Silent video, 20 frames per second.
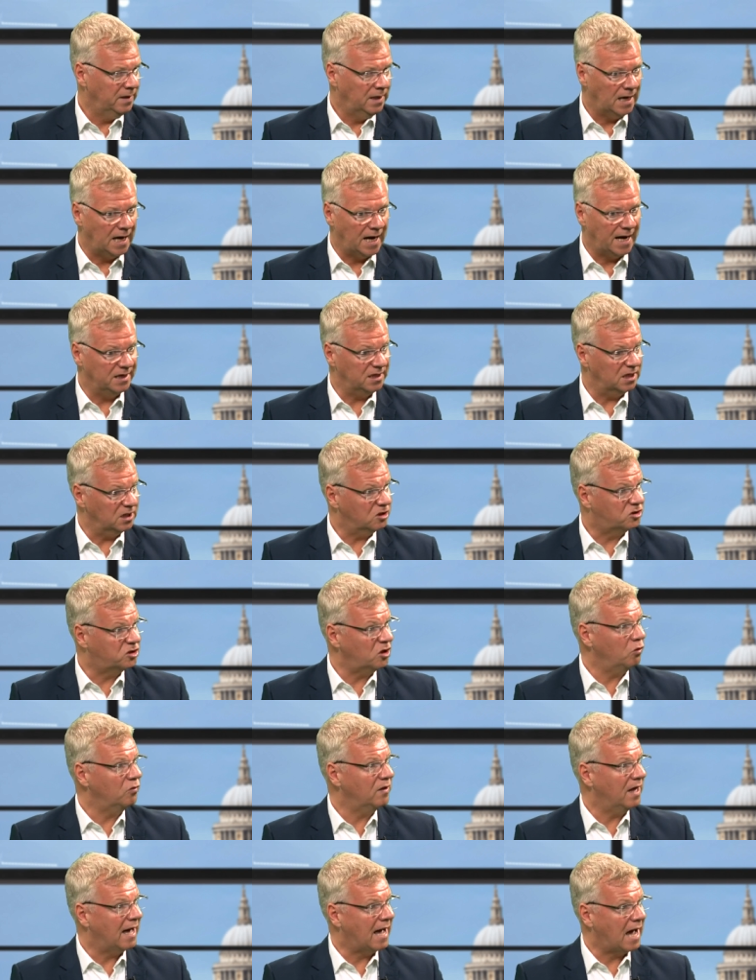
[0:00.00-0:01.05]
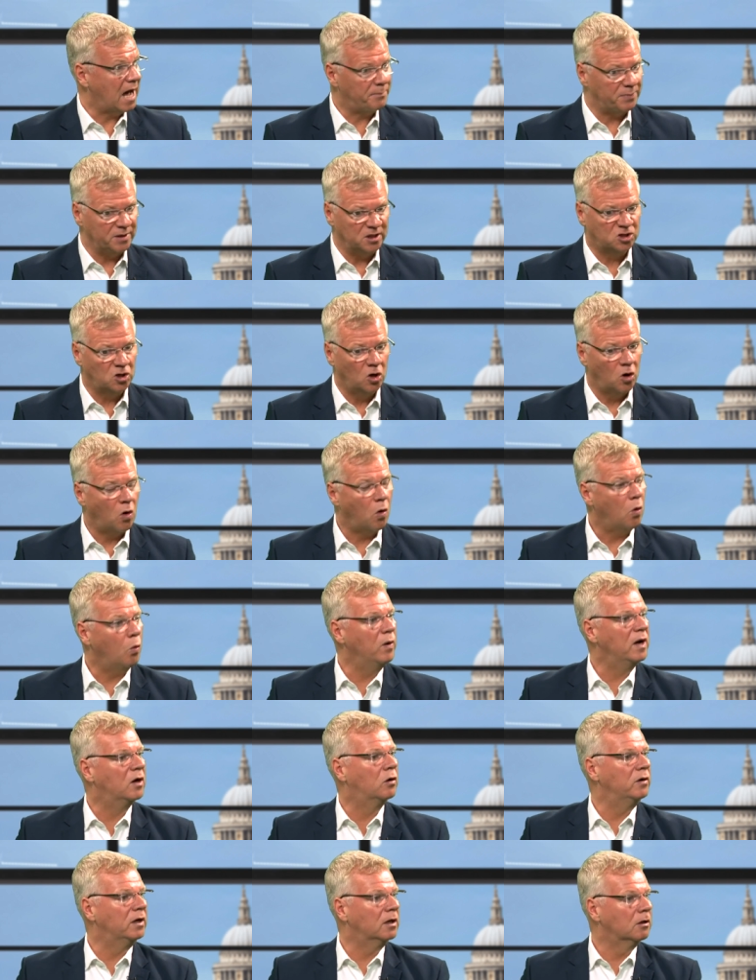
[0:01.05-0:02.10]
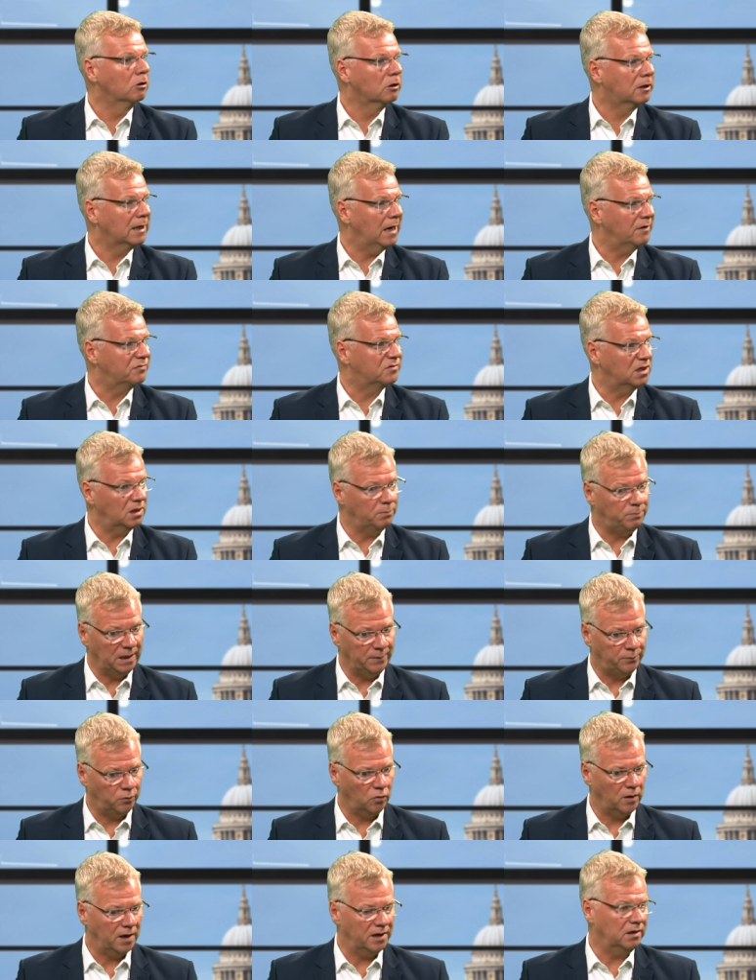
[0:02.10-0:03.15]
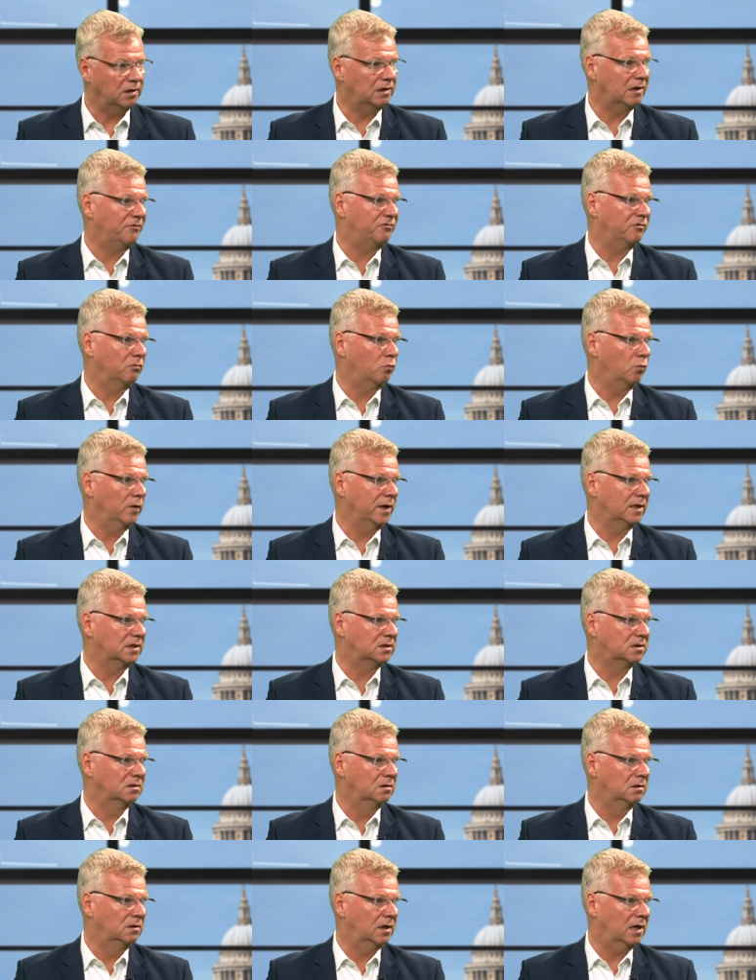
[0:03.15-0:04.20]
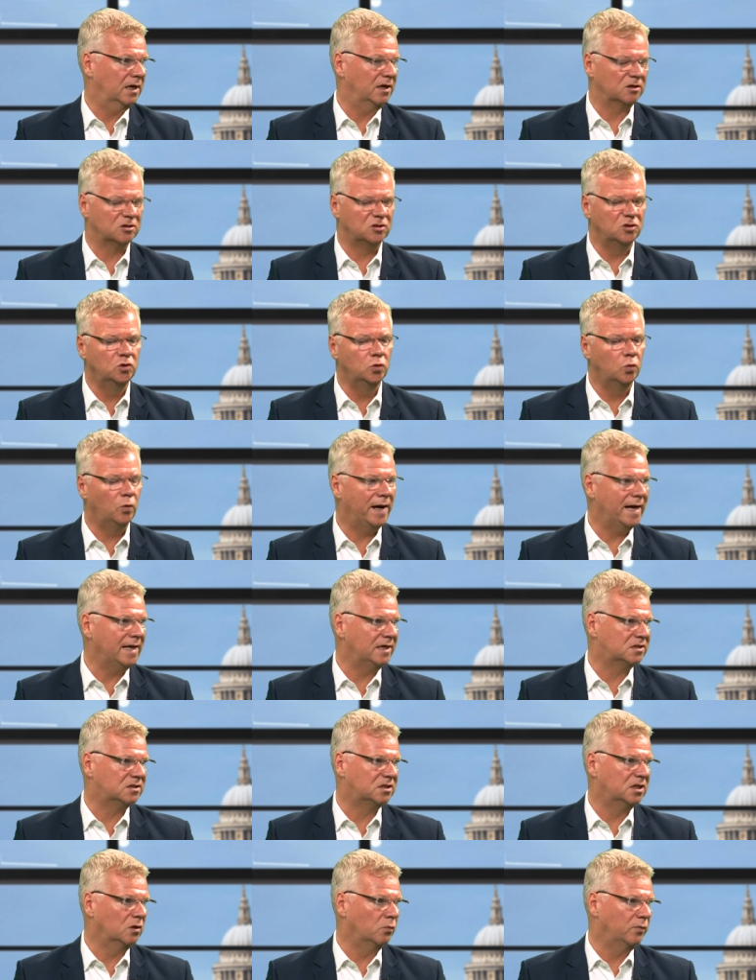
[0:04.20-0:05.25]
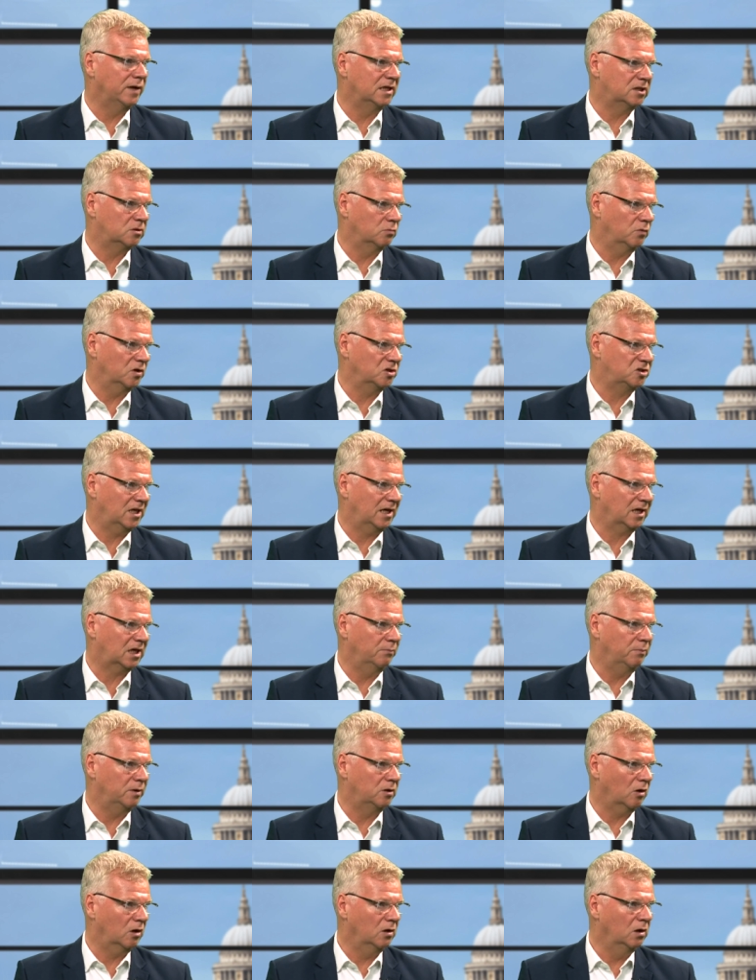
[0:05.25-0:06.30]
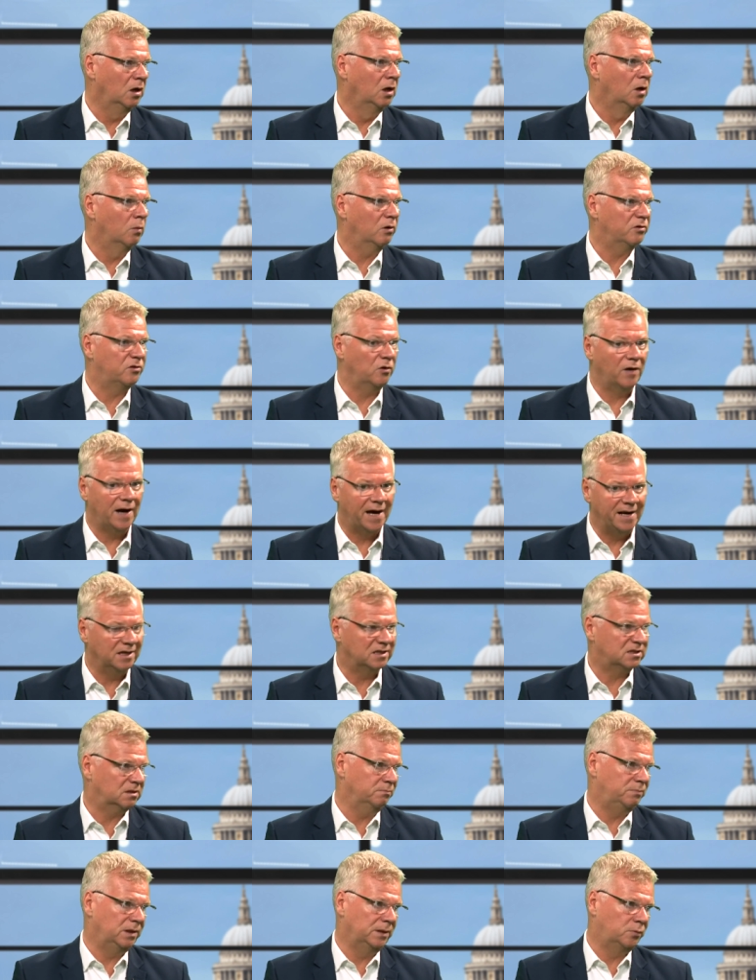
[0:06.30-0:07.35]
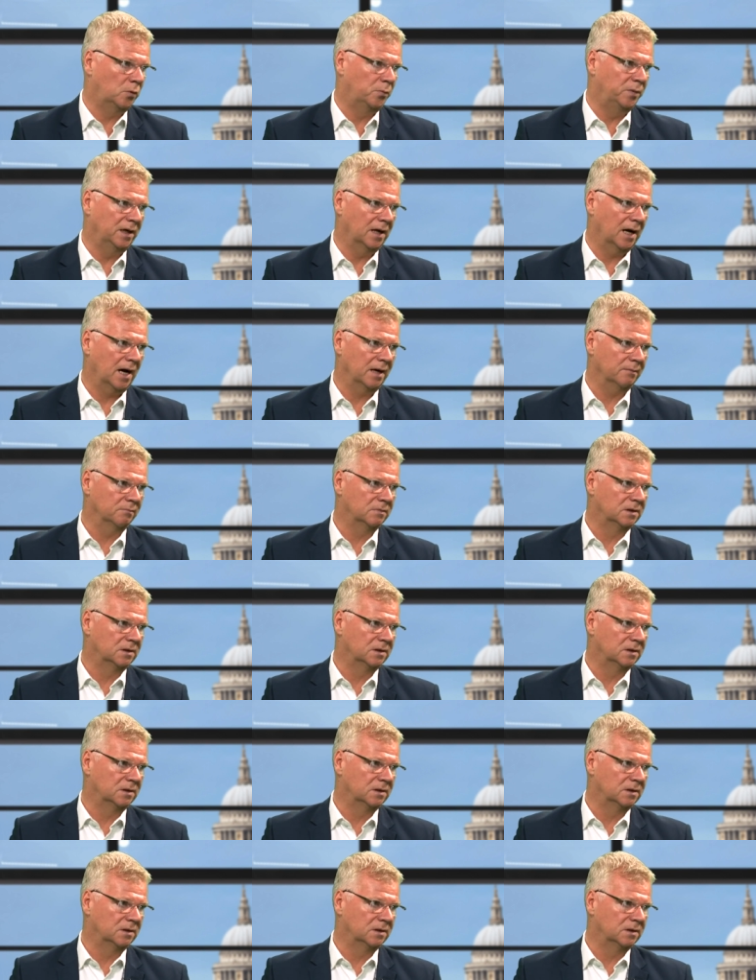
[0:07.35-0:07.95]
And until that happens, we're going to look after the people in different ways. And there's no end to the ways in which that can be done without innocent people being harmed.